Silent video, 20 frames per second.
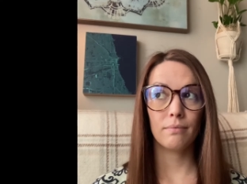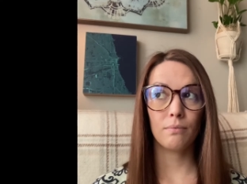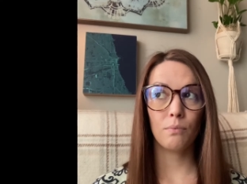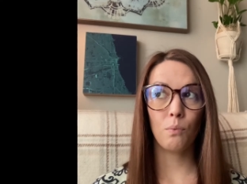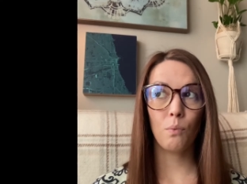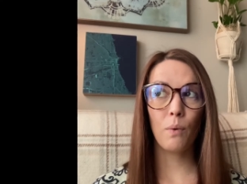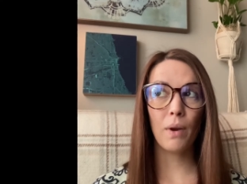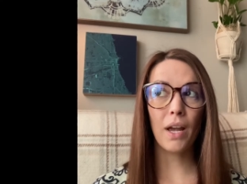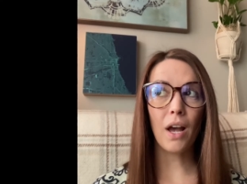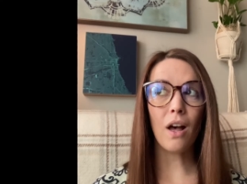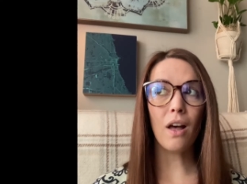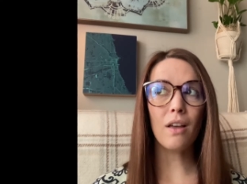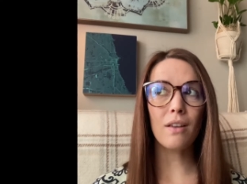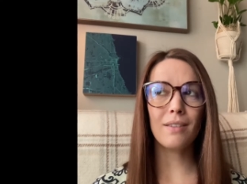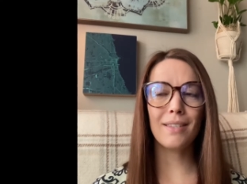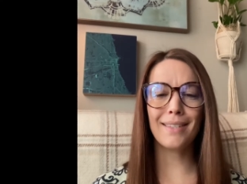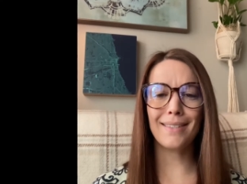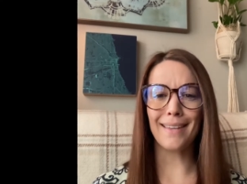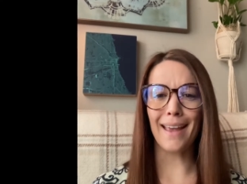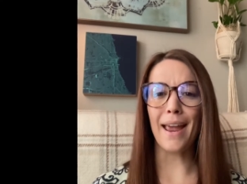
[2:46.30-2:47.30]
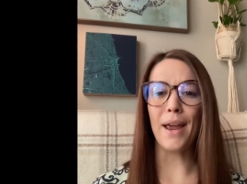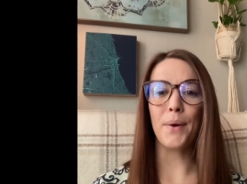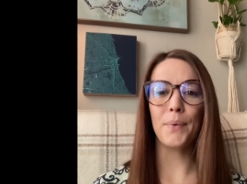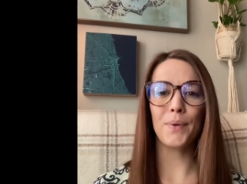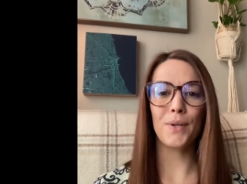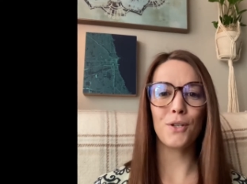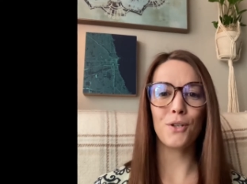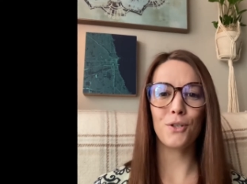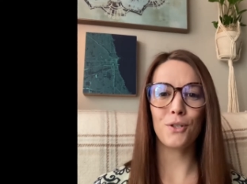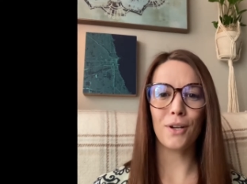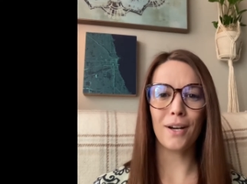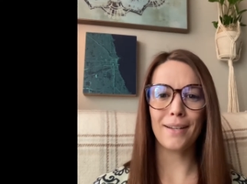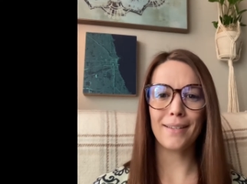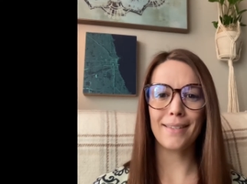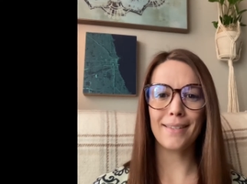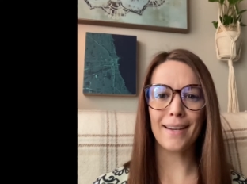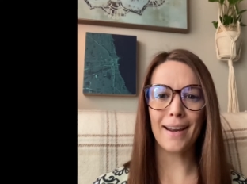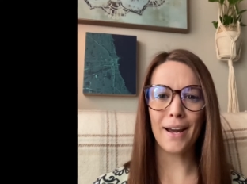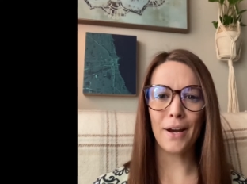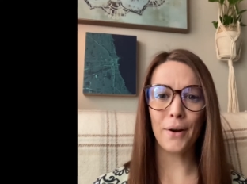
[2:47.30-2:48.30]
we all say we're
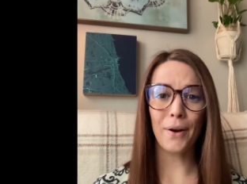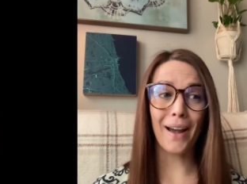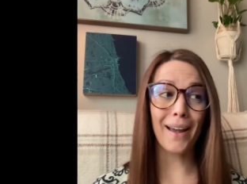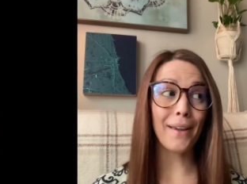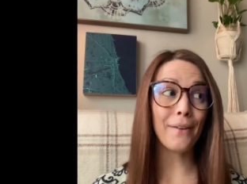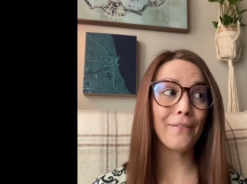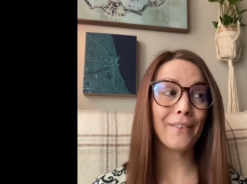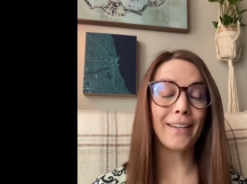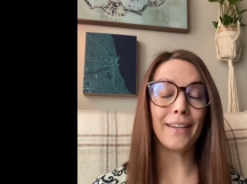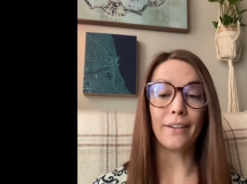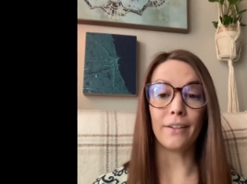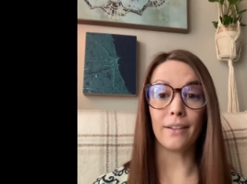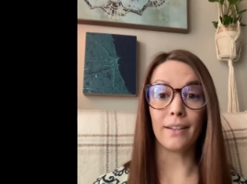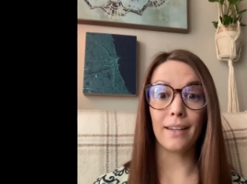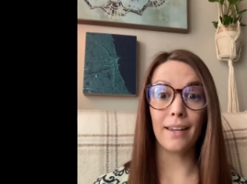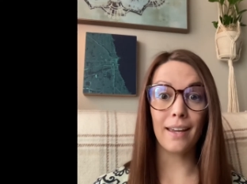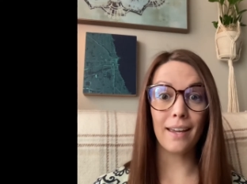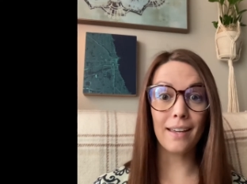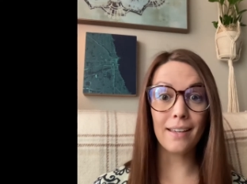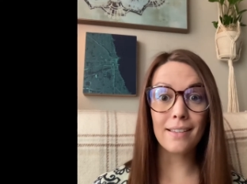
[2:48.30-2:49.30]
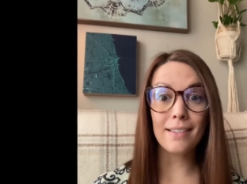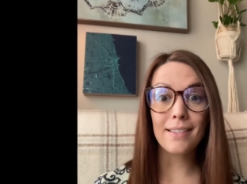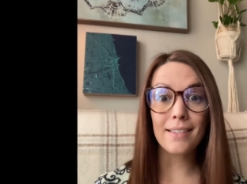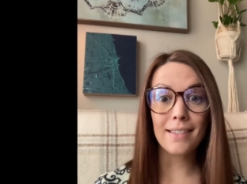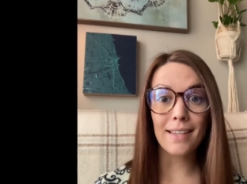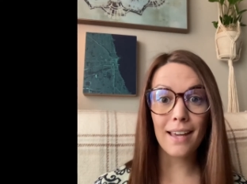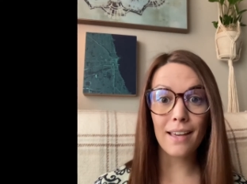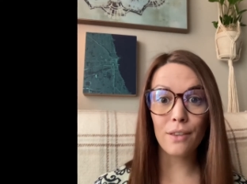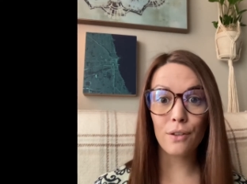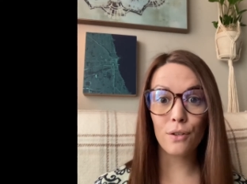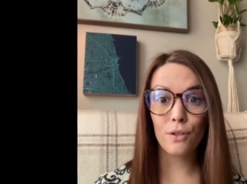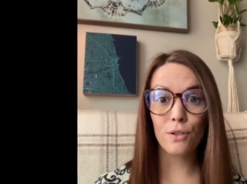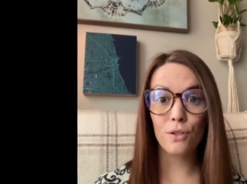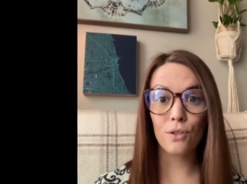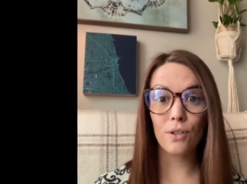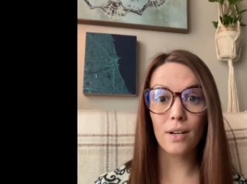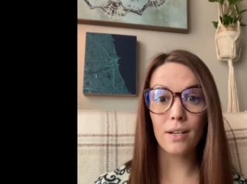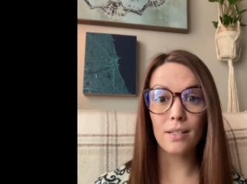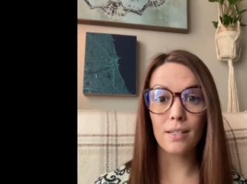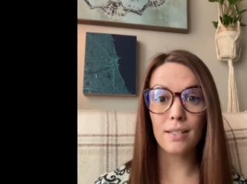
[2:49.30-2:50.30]
stressed out. I even hear kids say they're
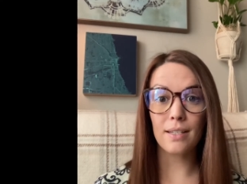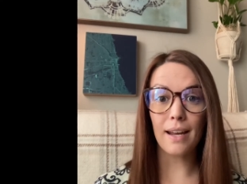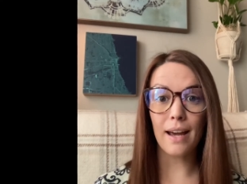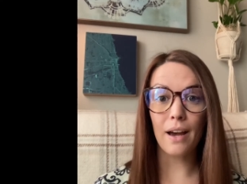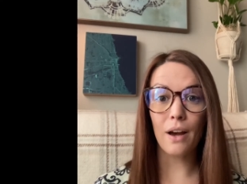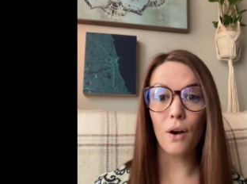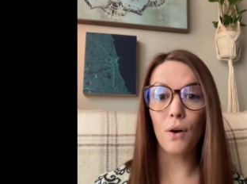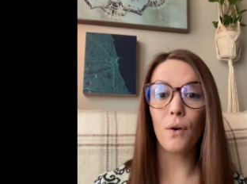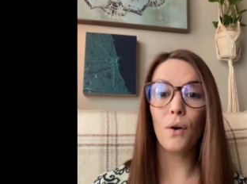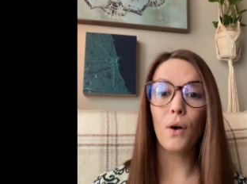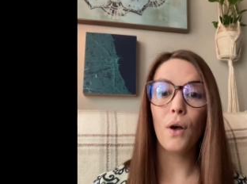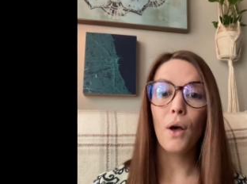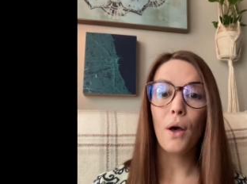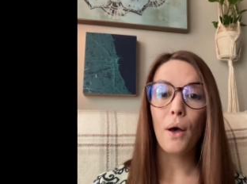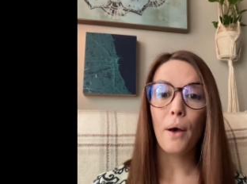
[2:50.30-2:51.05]
stressed out.